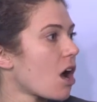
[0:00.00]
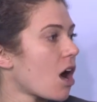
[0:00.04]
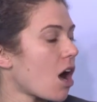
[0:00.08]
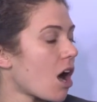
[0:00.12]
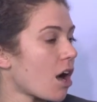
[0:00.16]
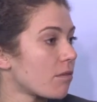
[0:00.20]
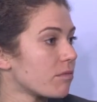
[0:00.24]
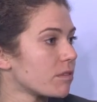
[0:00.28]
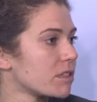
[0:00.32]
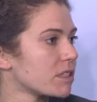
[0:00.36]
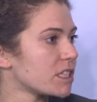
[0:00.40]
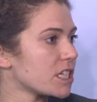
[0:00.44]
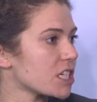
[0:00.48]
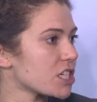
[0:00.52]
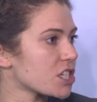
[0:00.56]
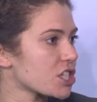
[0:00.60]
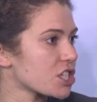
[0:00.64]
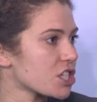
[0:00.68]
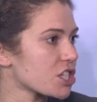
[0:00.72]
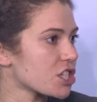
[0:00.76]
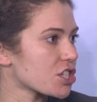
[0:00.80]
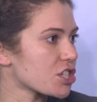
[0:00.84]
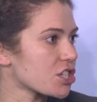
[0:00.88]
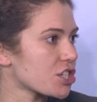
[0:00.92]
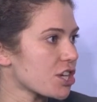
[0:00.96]
our
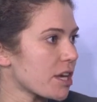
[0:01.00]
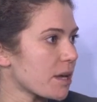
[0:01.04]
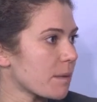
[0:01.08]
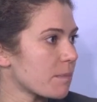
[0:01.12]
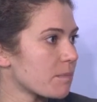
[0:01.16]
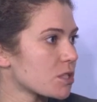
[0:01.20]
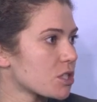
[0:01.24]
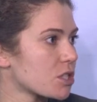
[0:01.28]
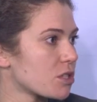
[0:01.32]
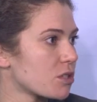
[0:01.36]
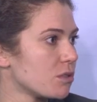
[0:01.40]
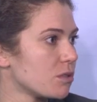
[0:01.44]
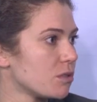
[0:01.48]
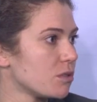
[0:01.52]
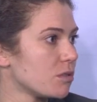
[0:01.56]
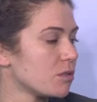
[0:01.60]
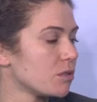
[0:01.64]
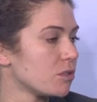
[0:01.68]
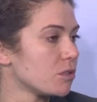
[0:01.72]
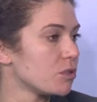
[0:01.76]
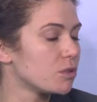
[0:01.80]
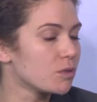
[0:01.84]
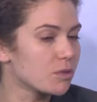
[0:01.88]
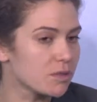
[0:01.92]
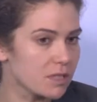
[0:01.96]
relationship
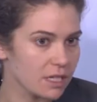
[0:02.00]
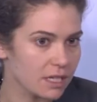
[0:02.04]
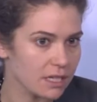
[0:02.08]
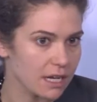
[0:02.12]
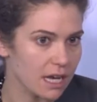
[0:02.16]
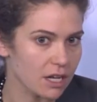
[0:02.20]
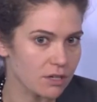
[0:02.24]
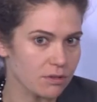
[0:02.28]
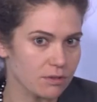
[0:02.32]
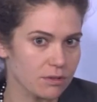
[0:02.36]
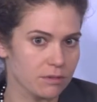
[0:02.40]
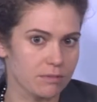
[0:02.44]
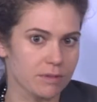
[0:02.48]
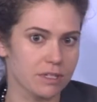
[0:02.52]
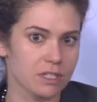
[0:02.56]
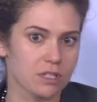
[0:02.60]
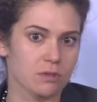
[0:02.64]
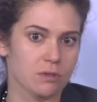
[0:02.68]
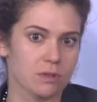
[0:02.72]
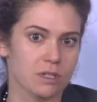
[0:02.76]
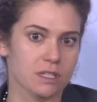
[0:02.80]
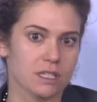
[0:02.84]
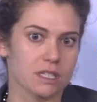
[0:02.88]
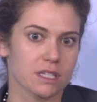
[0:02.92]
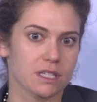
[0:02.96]
to using natural
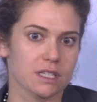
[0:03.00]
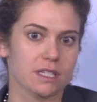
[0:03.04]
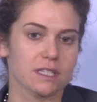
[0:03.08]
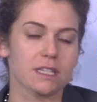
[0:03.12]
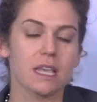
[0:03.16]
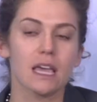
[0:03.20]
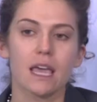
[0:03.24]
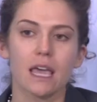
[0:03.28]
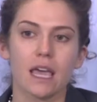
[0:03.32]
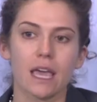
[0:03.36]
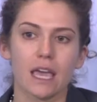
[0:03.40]
resources